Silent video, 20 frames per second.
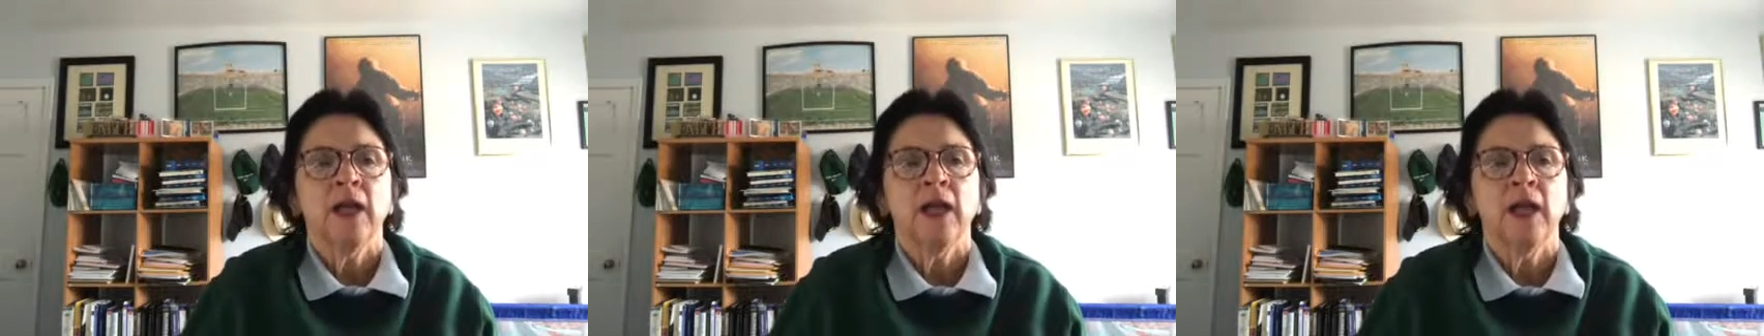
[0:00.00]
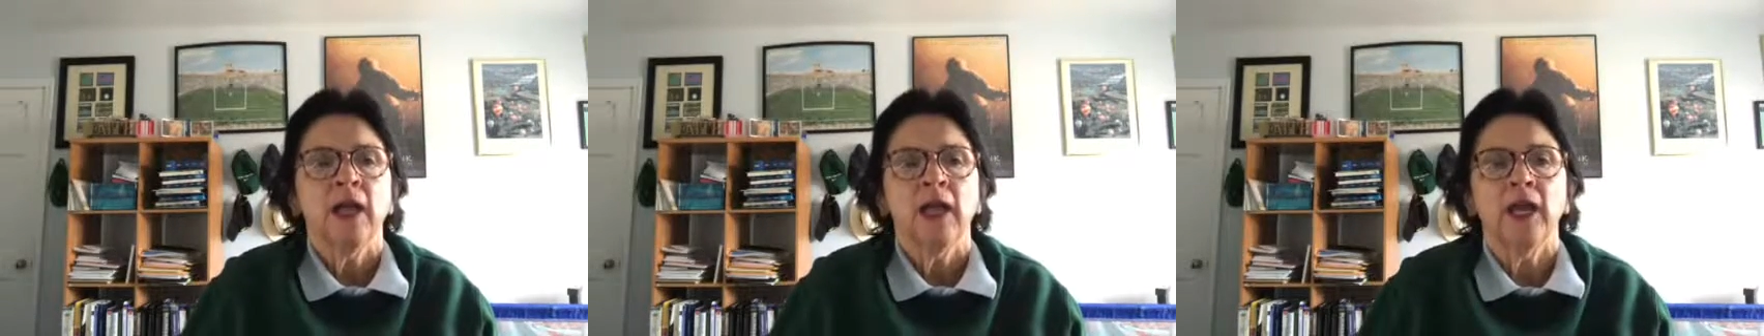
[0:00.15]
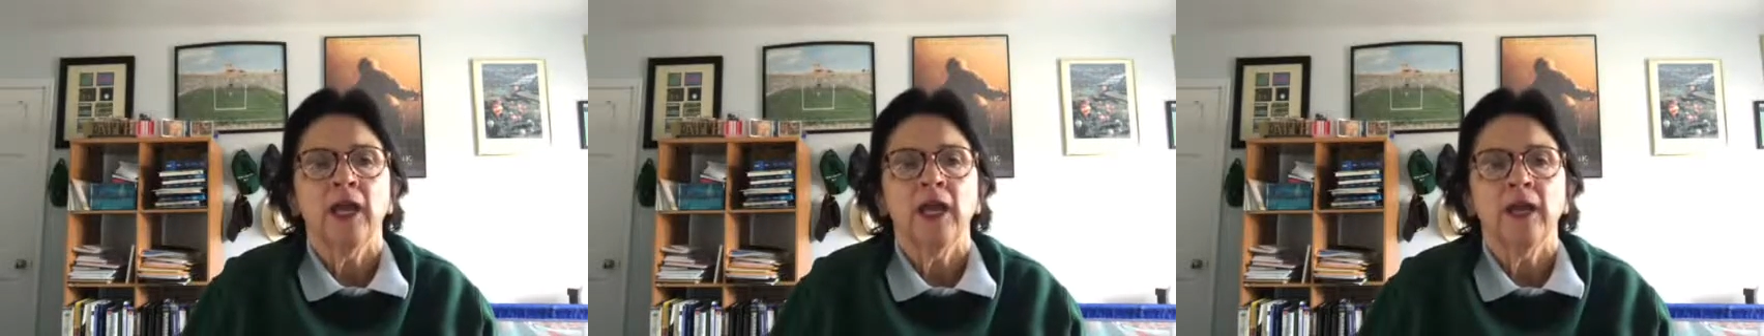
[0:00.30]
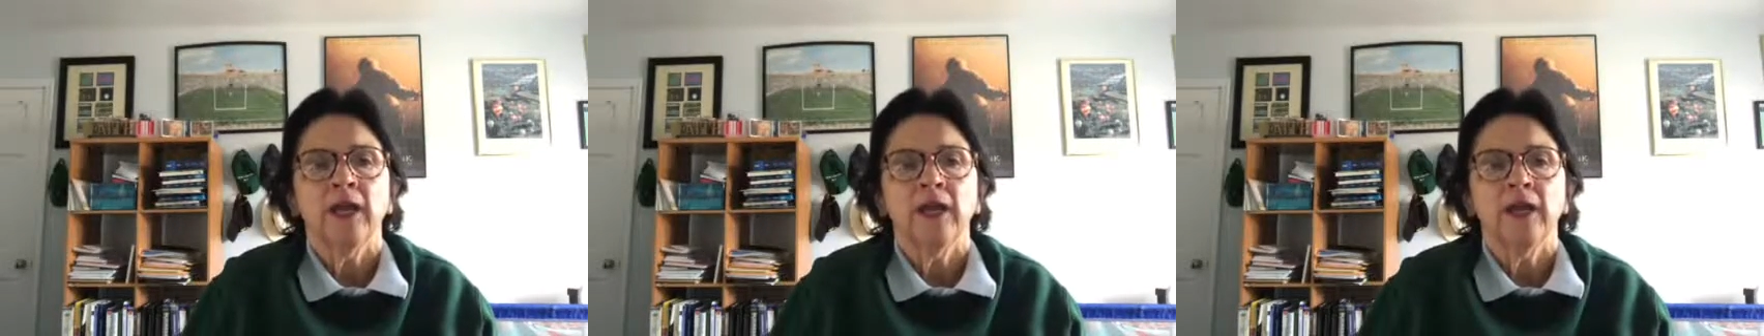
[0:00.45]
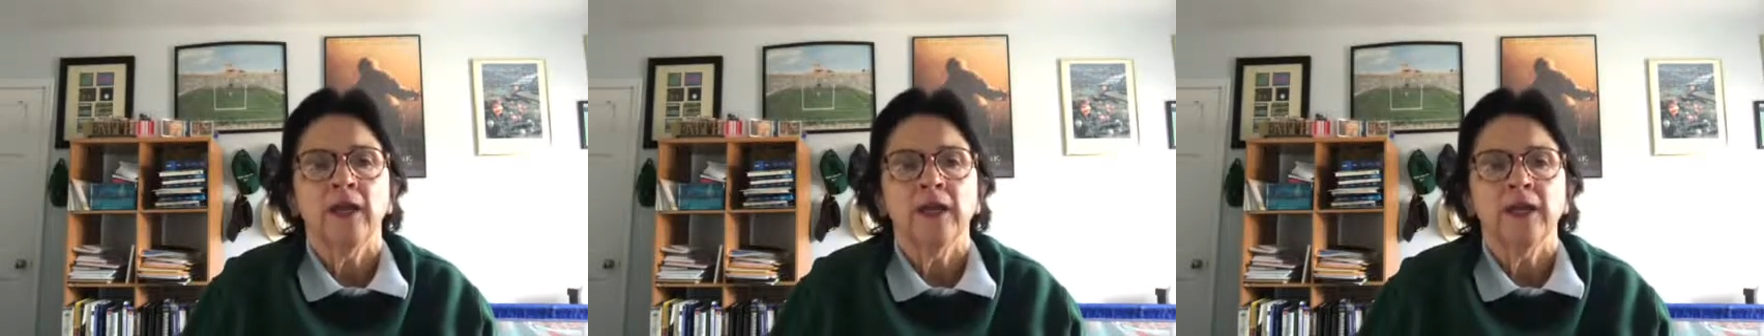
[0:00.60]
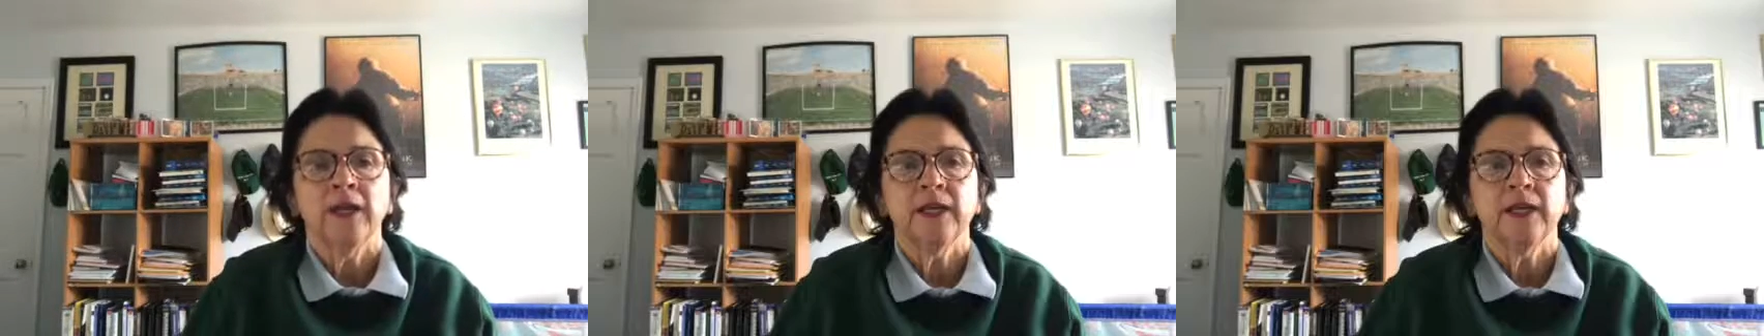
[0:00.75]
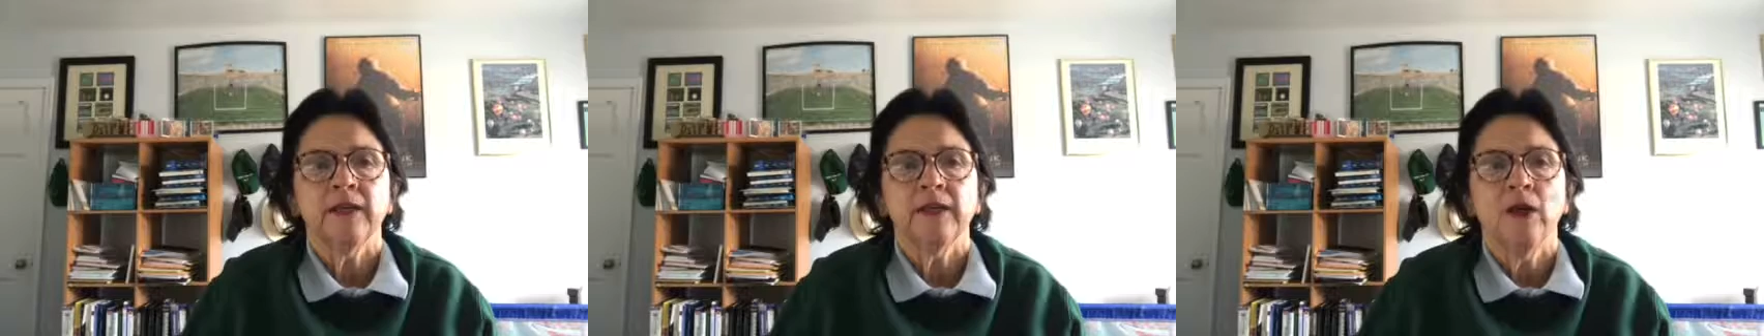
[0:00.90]
and
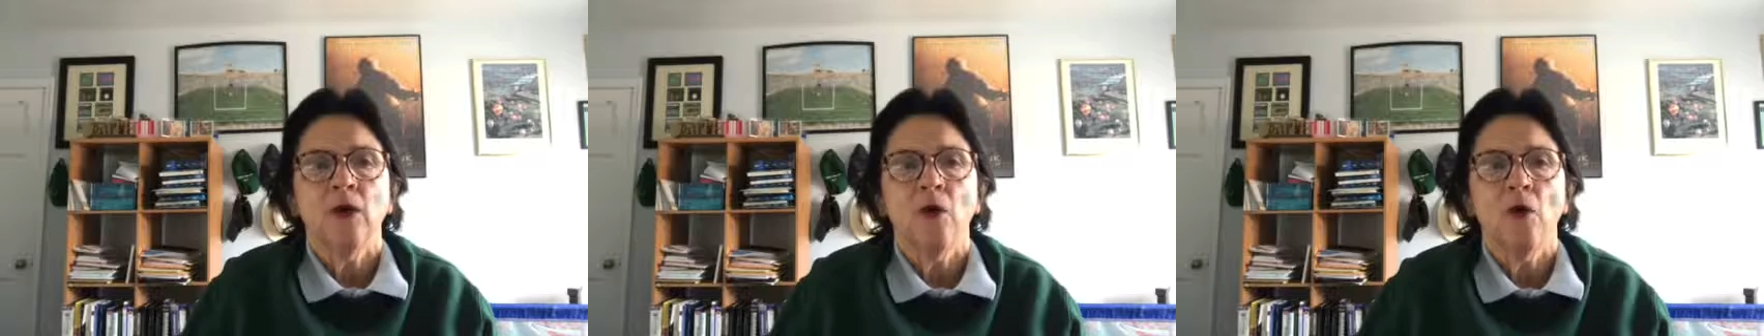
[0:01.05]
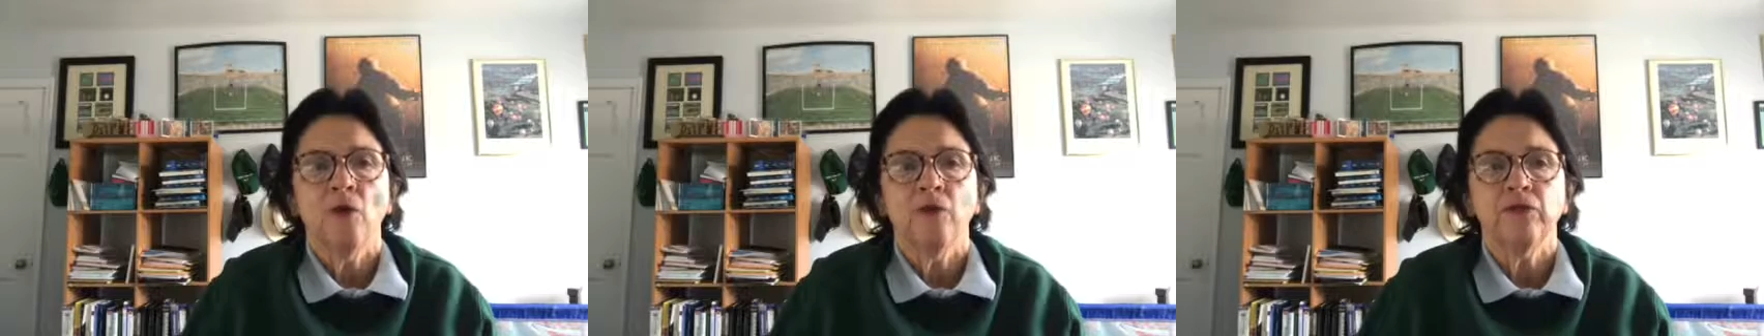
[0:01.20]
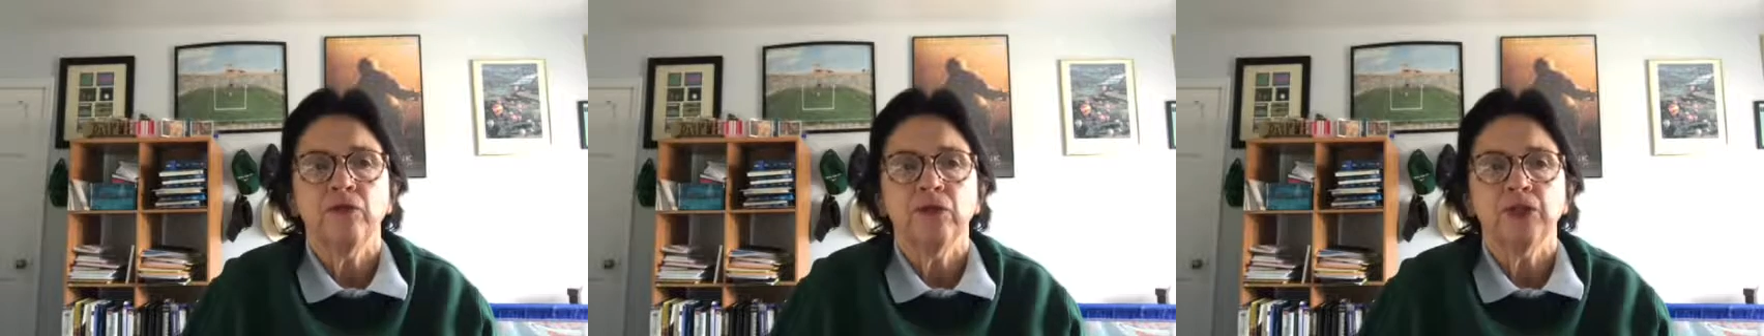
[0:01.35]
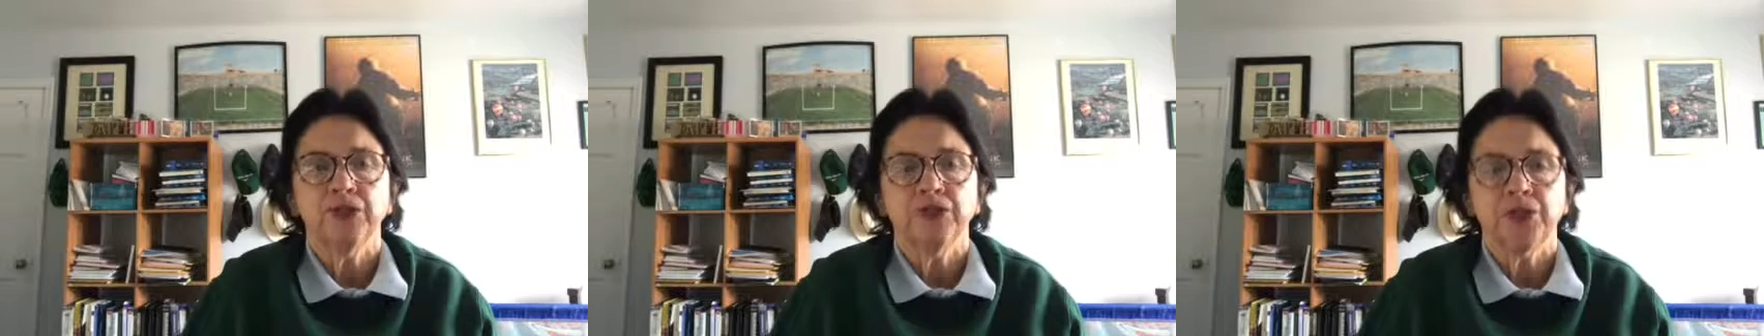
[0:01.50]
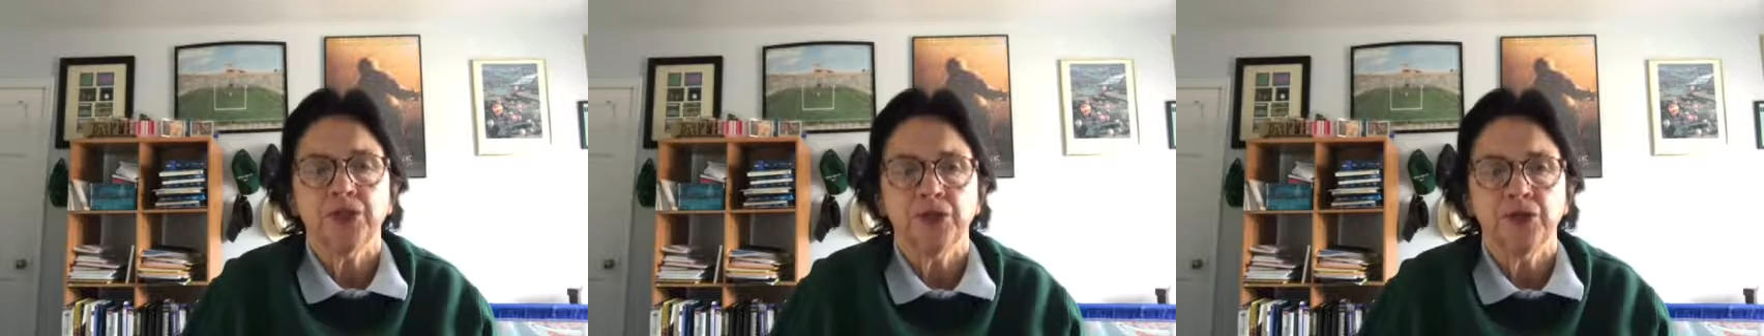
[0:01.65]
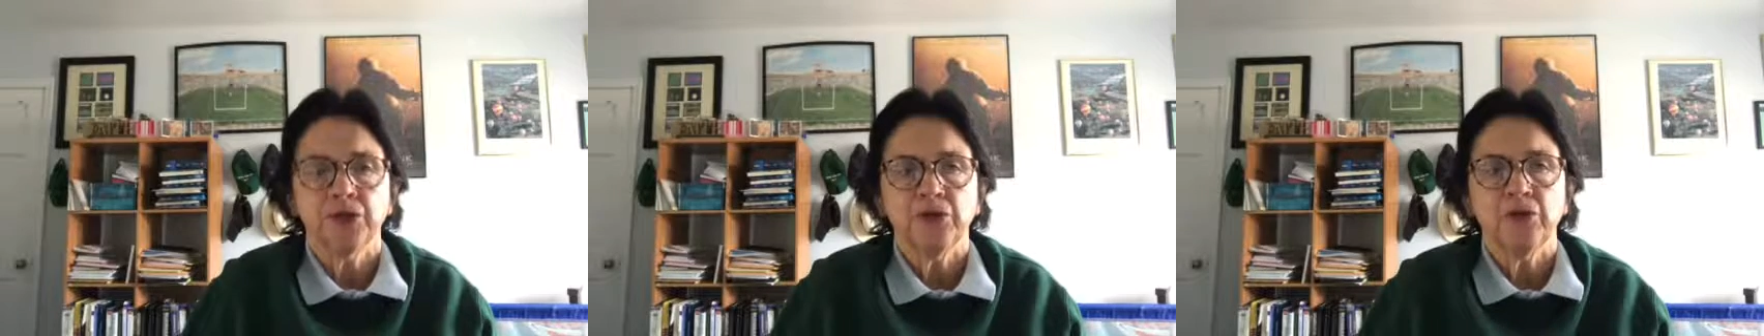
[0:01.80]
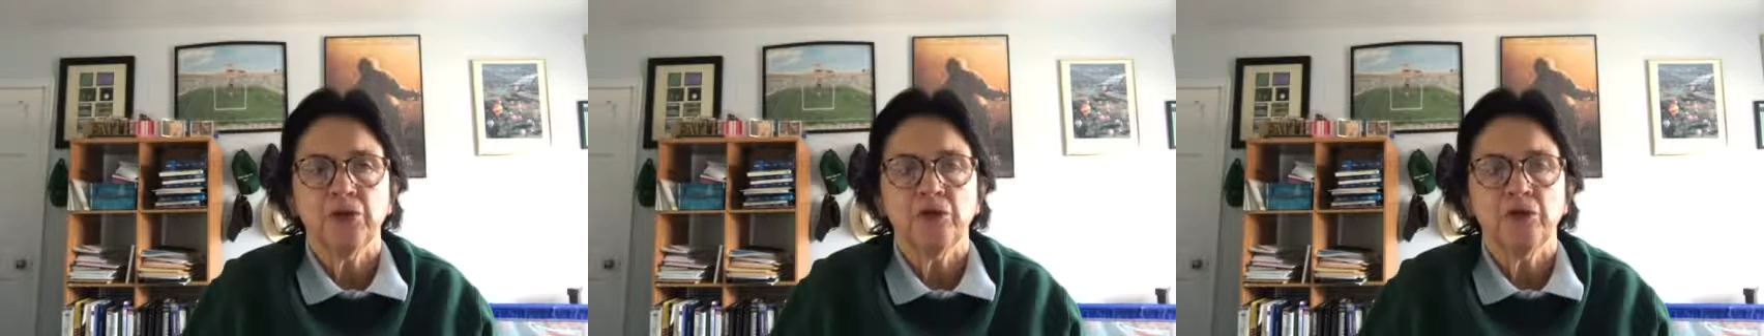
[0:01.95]
hopefully
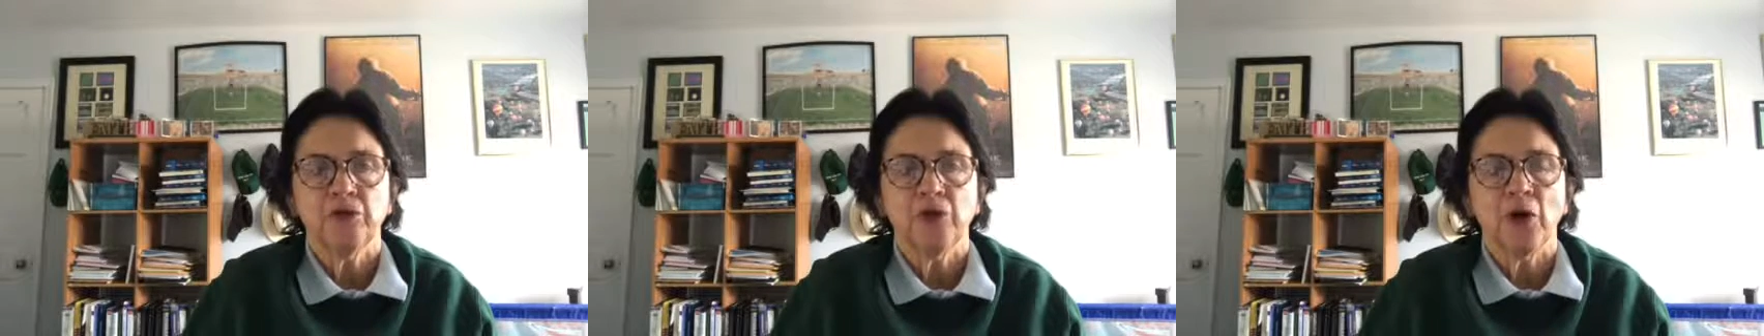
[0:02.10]
too,